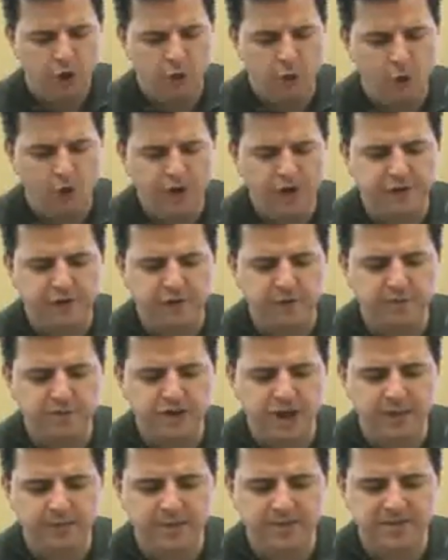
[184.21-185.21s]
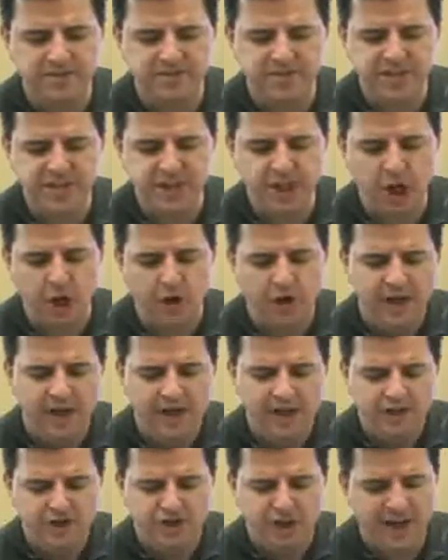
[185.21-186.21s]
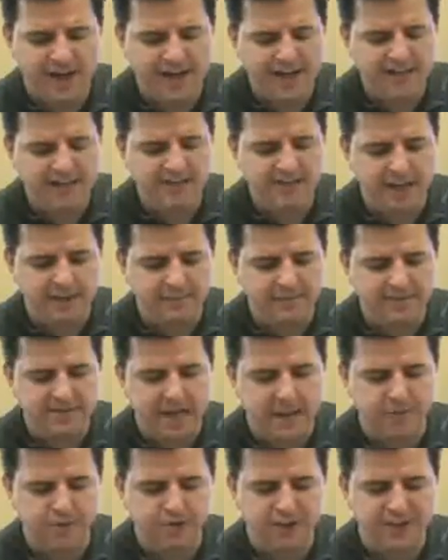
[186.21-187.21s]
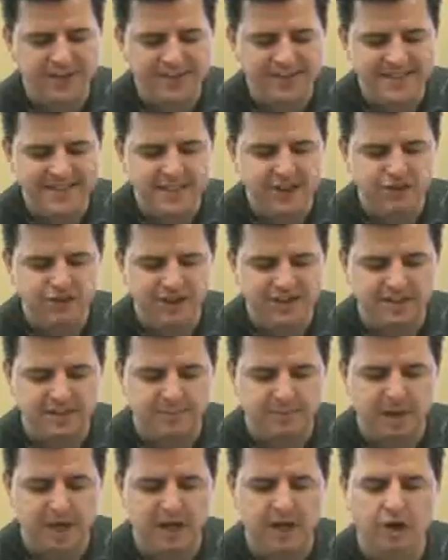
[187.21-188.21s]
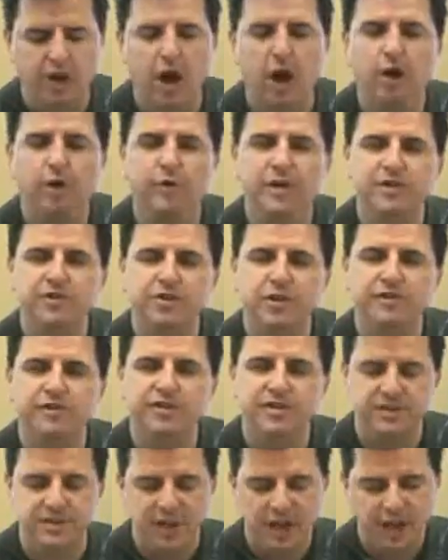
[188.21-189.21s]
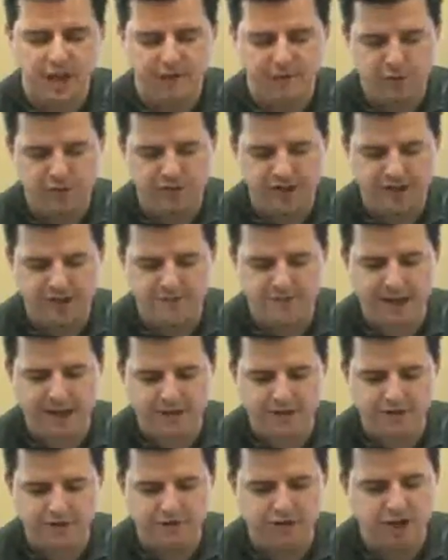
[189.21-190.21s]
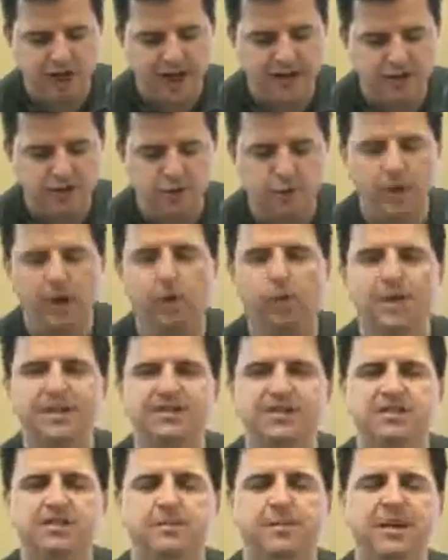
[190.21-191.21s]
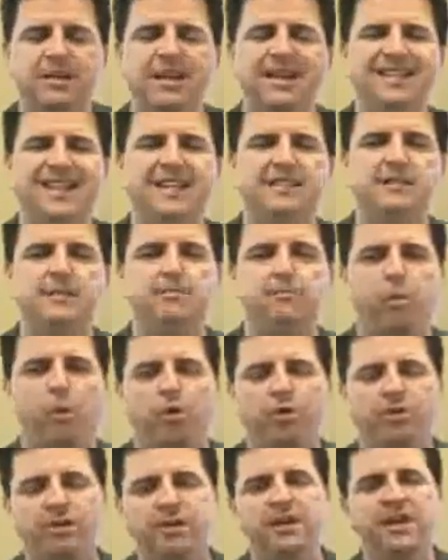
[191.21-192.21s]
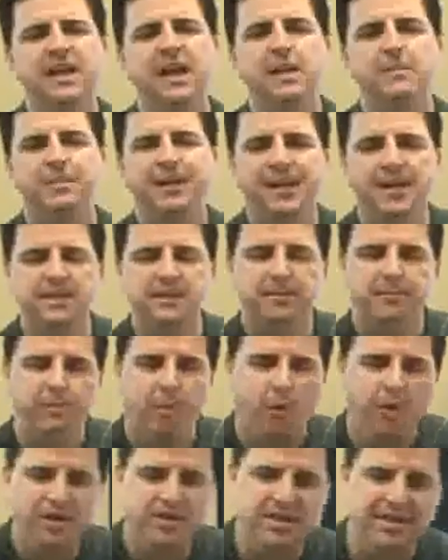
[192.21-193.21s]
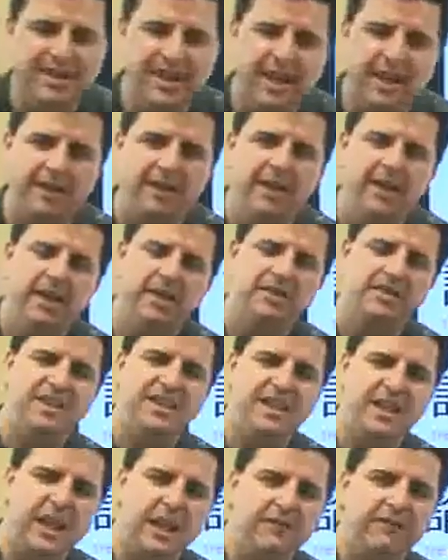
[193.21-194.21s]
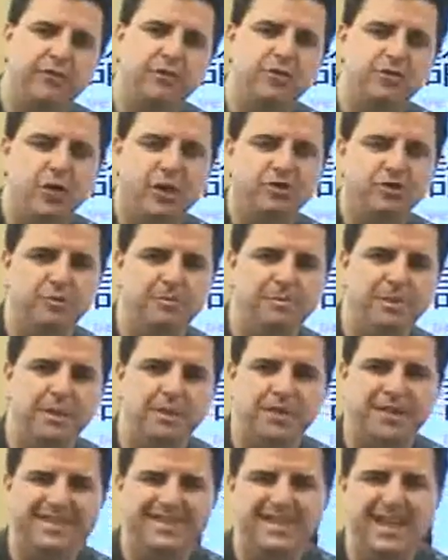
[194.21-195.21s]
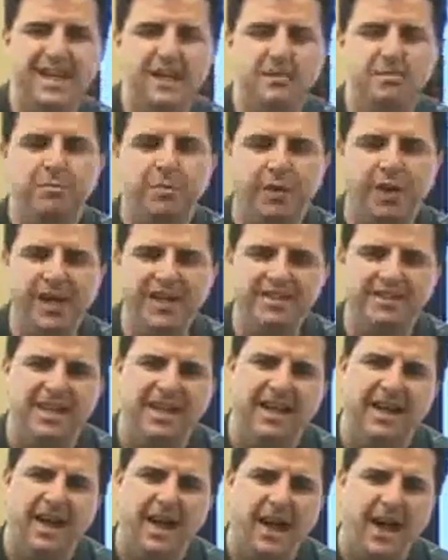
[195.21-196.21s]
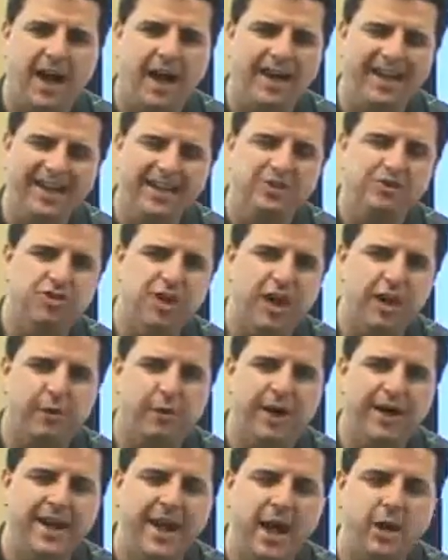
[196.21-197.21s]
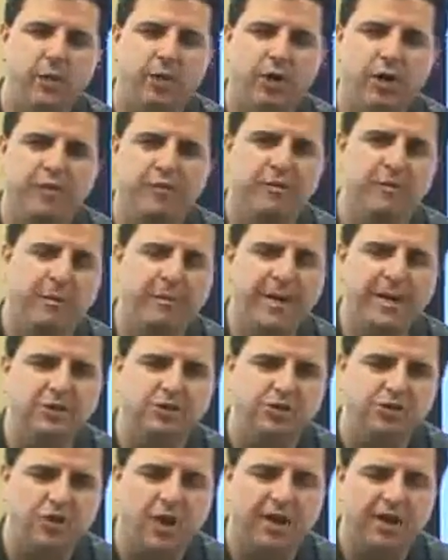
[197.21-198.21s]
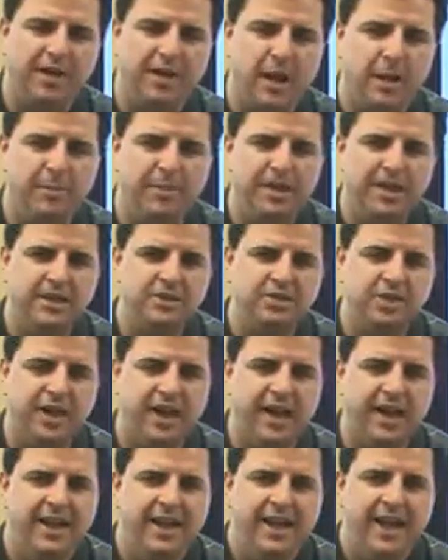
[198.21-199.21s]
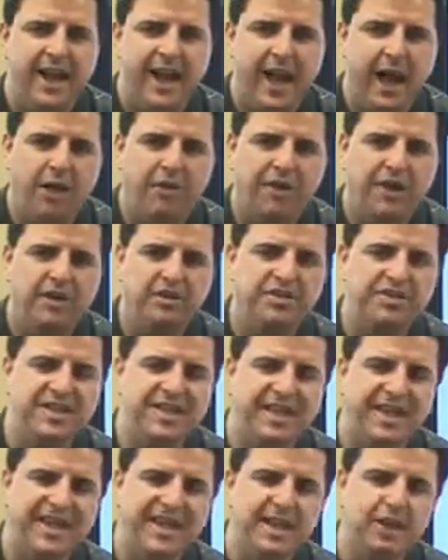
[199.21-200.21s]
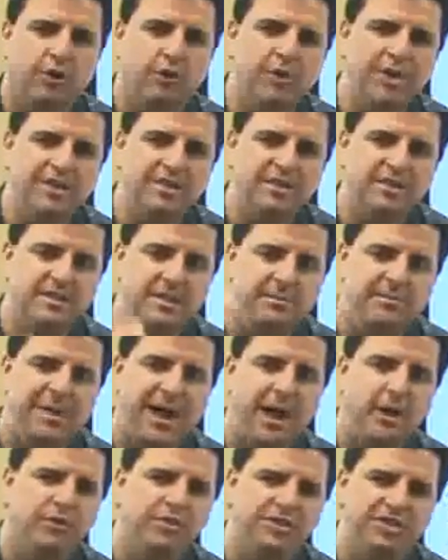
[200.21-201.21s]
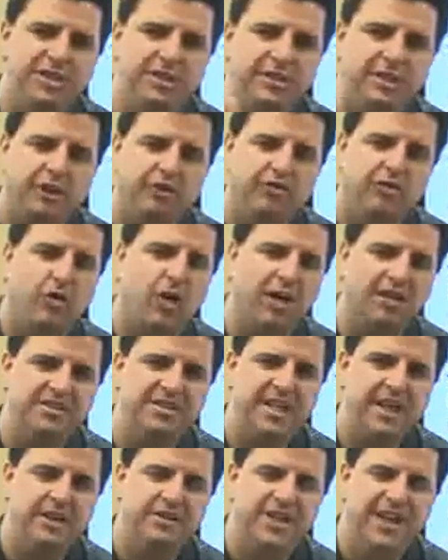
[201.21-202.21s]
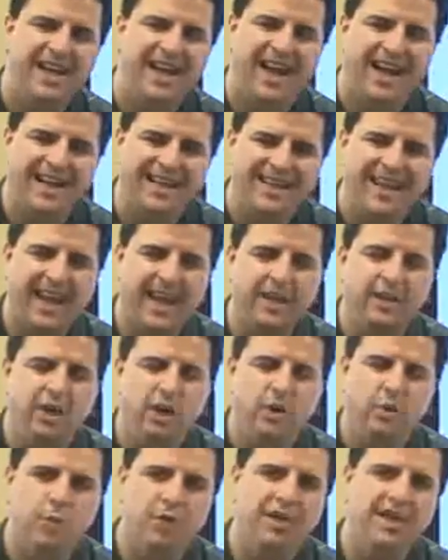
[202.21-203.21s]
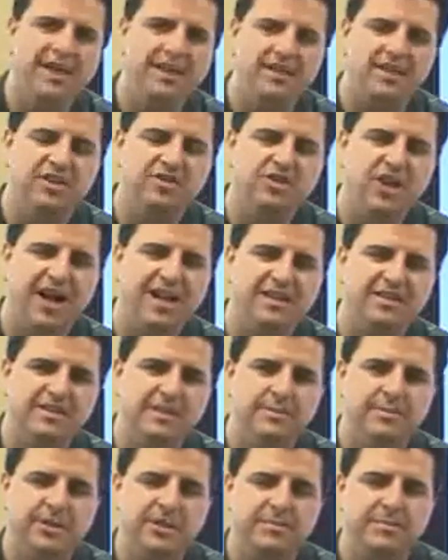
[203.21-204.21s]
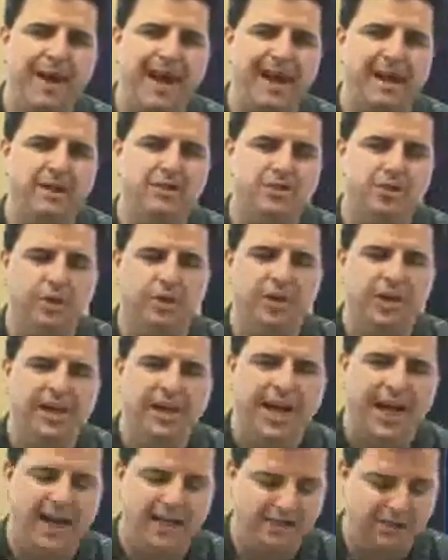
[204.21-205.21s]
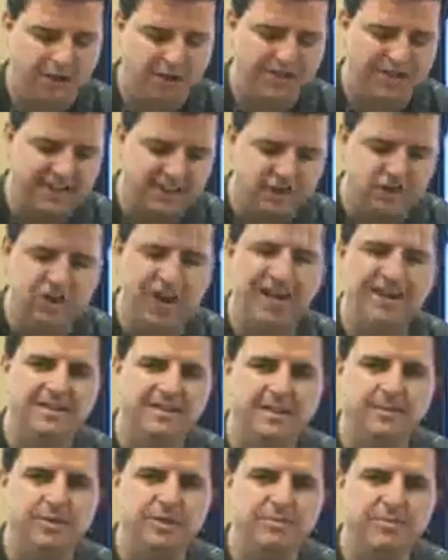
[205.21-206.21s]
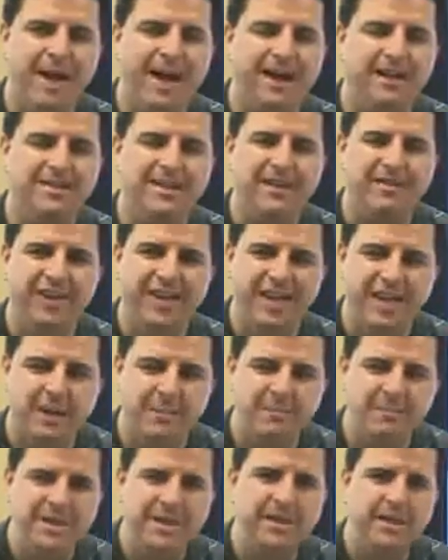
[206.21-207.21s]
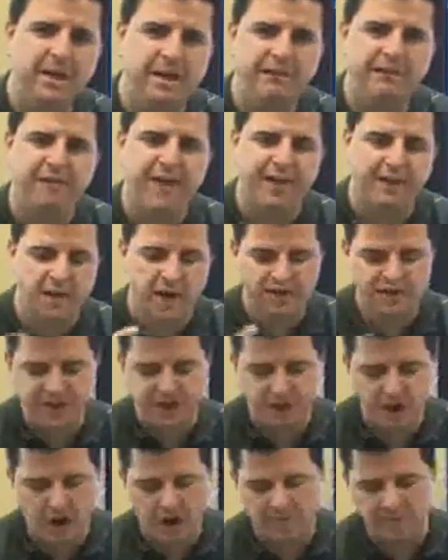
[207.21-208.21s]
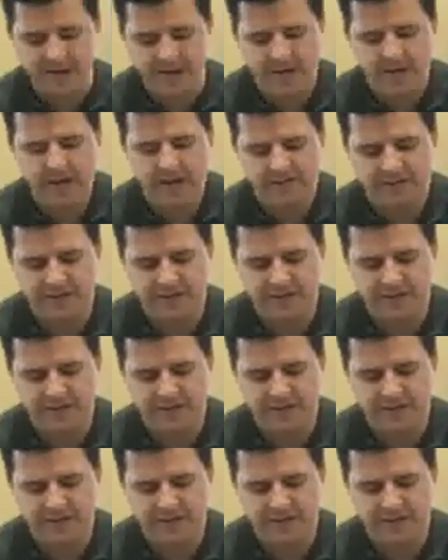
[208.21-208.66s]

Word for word: Quote here from the chairman and CEO China ACM establishing a niche in supplying concrete services for the expansion of China's railway system. I think that's important because it points again to the infrastructure bill that's taking place uh, in China right now. We heard from a major trucking company yesterday how they're seeing increases in power steering and truck sales, again, related to the China stimulus package. So uh, it looks like the China stimulus package is having an immediate effect on the economy.